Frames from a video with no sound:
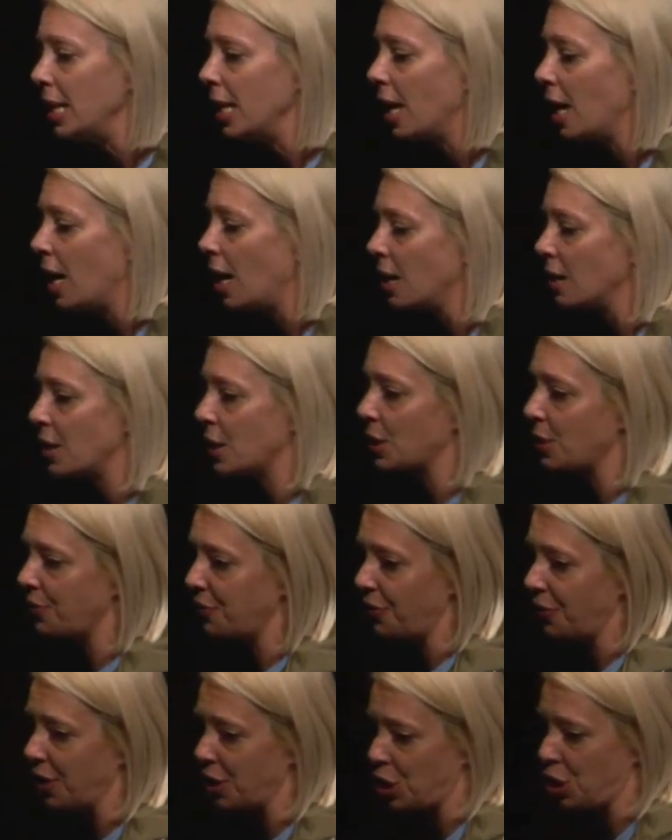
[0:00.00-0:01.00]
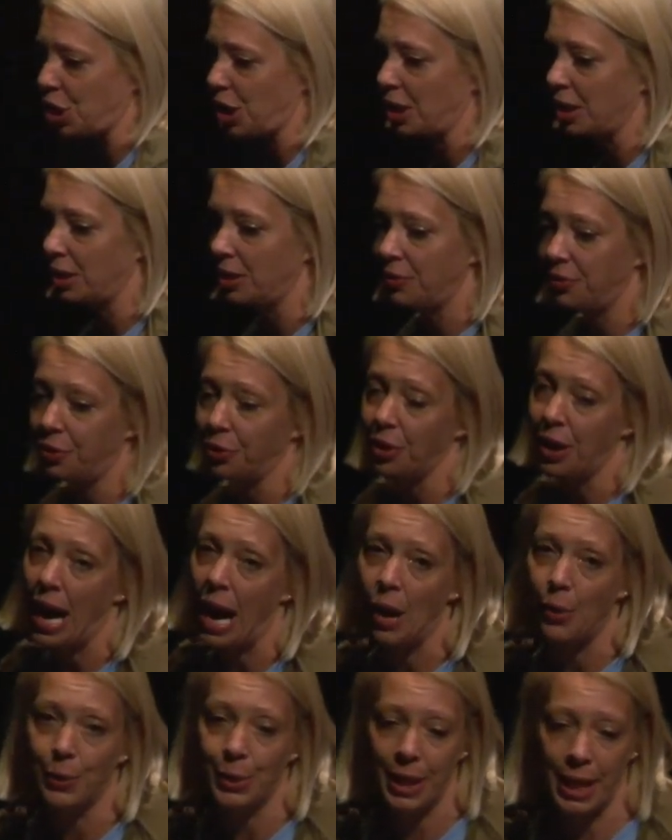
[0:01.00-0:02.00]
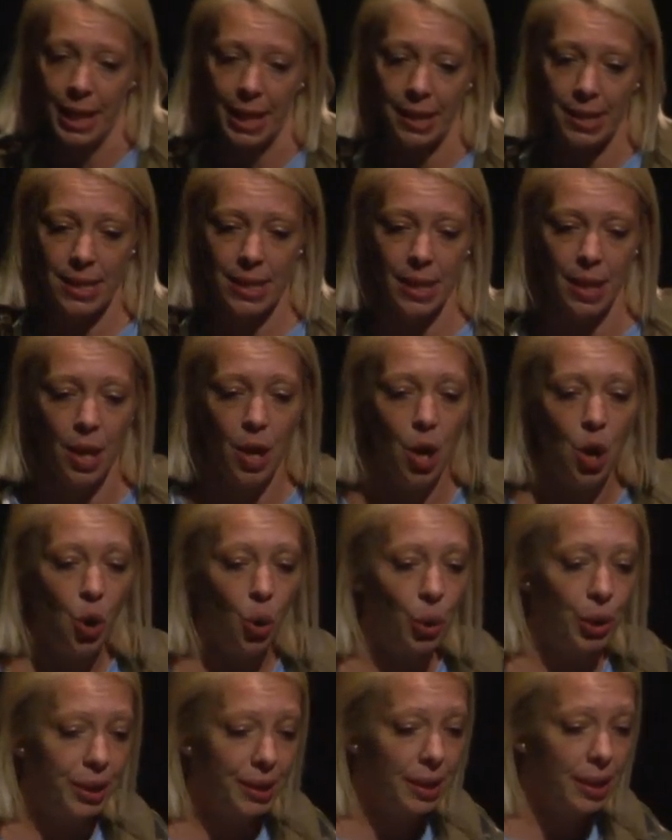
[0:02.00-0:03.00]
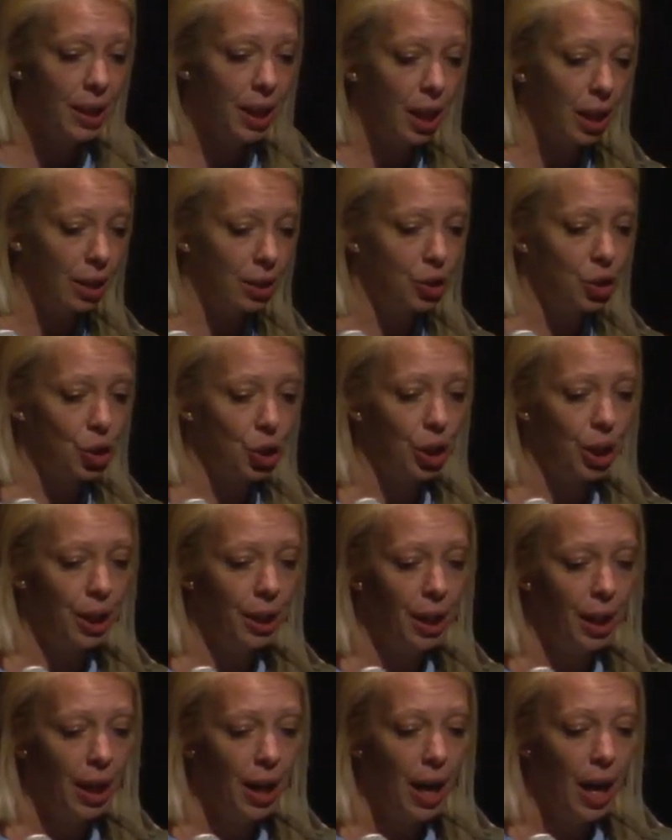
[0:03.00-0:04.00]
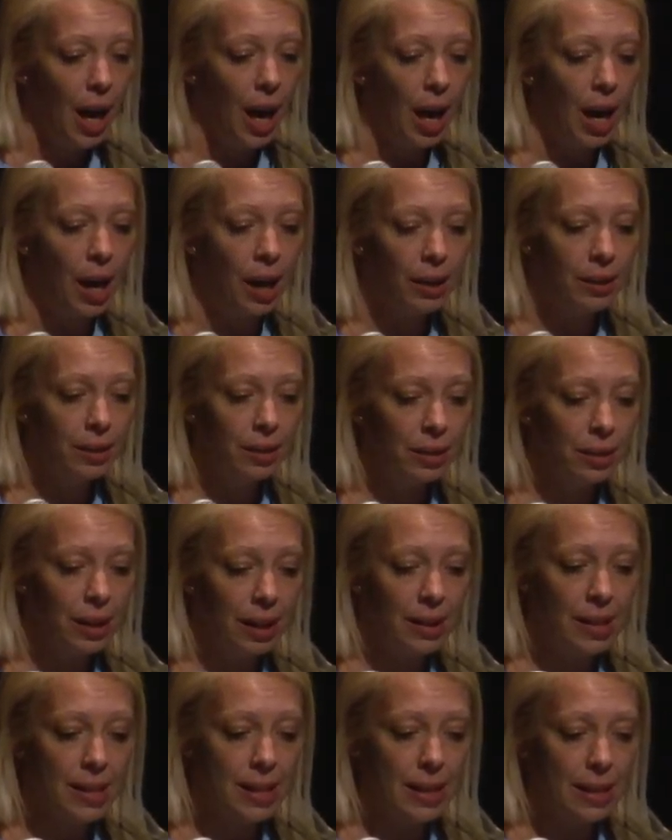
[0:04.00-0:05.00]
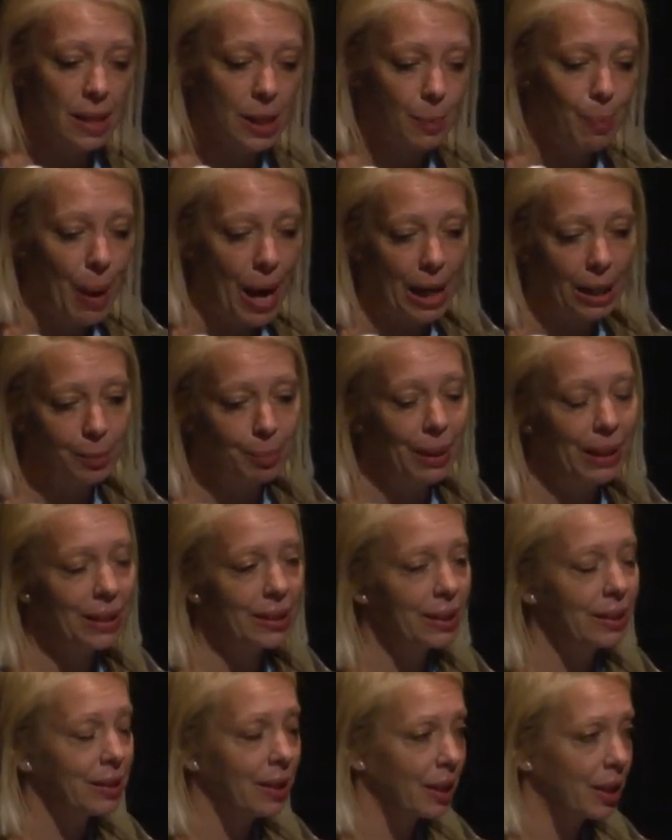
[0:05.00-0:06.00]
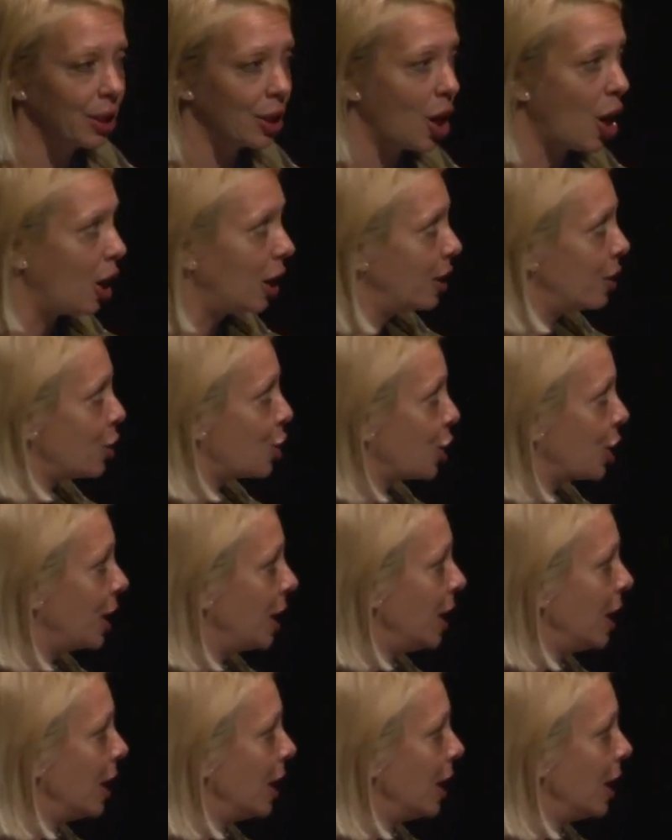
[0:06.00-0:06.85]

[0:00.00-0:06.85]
uh, sufficient for our kids, or the culture uh, that is inspired by the technology.